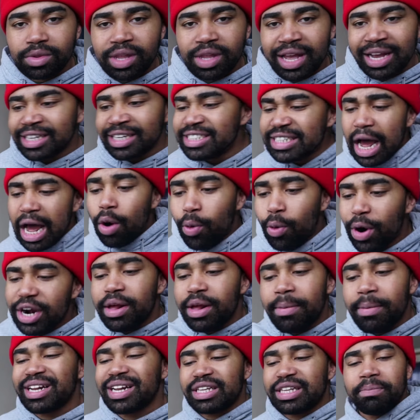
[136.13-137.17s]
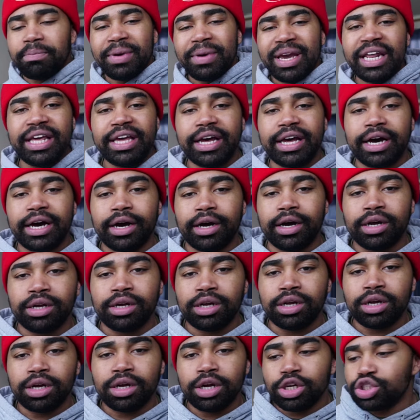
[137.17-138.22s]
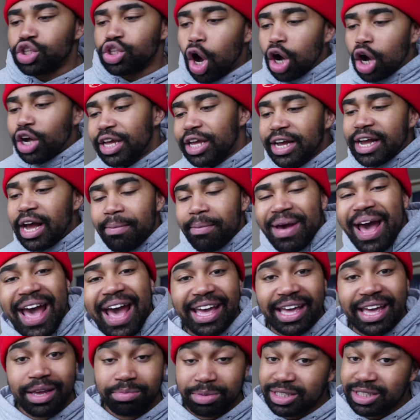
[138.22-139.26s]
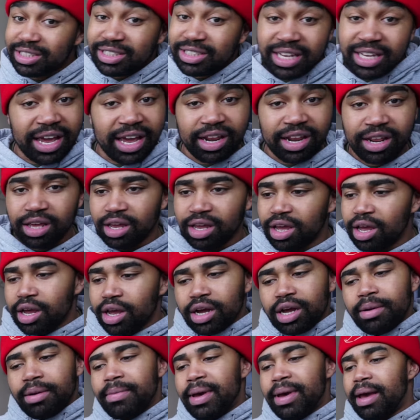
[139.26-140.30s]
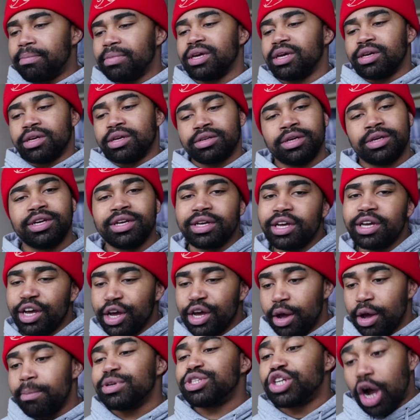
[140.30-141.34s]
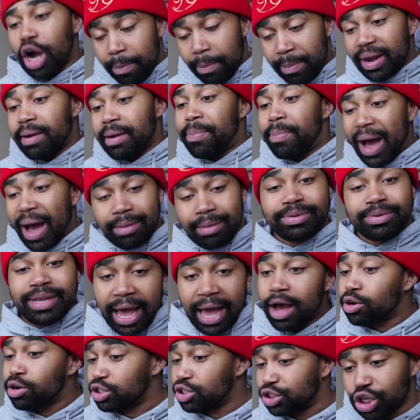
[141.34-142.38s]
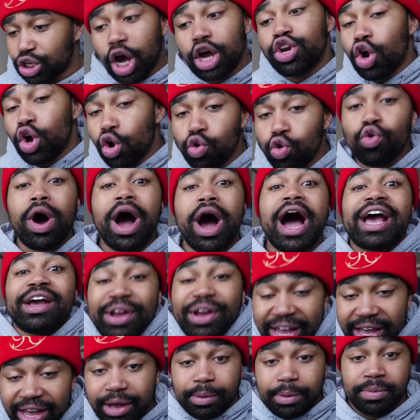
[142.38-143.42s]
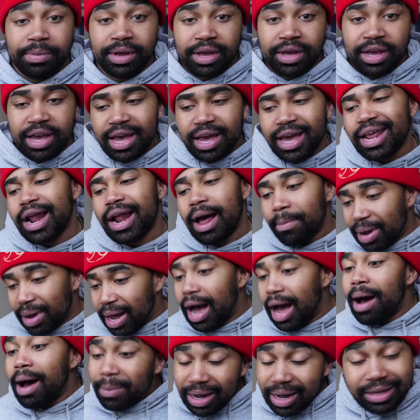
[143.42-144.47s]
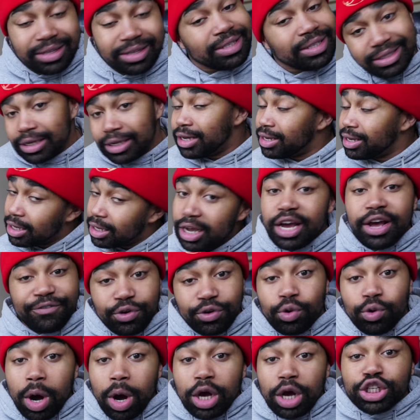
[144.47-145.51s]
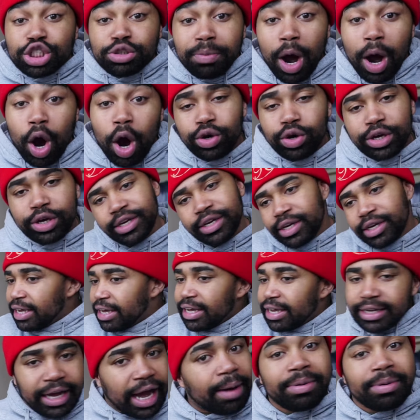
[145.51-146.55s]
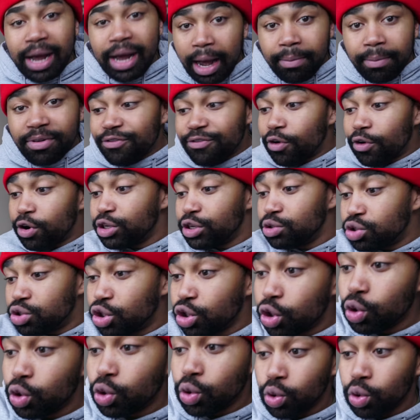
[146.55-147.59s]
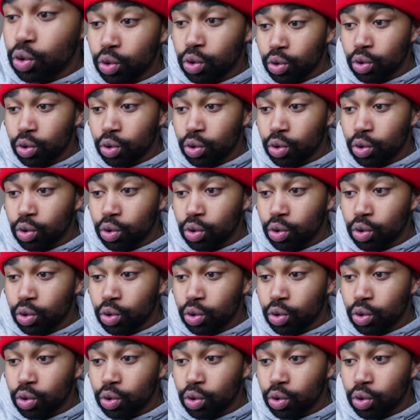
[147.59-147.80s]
He's not worried about the media. Y'all can come at him, he said. Come at me. But y'all better pipe down because y'all know who I am. And if you want smoke, I'm coming for you too.